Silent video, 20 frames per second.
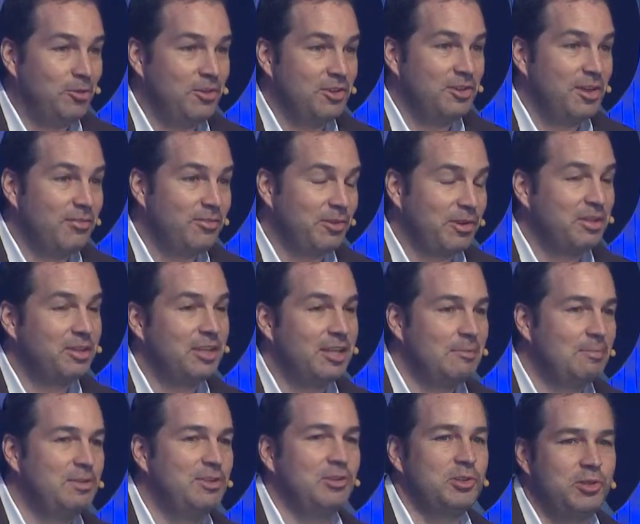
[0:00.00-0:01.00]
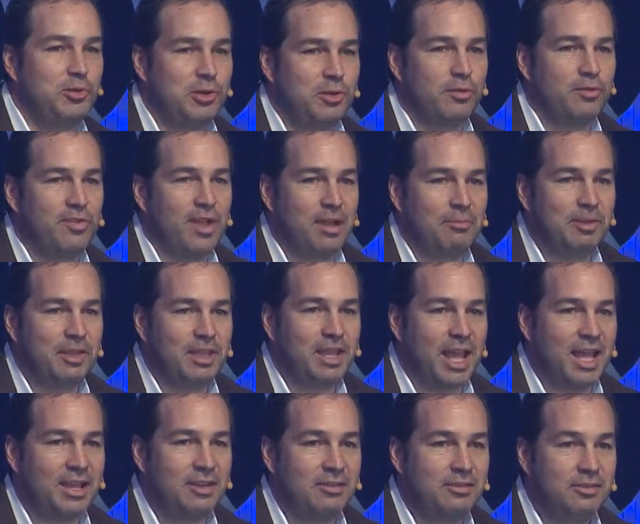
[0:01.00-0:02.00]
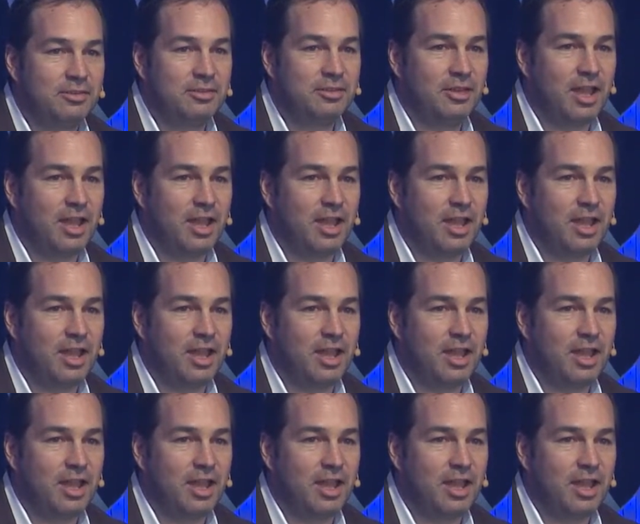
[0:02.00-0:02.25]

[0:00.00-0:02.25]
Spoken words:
that never sleeps, so you and your family can.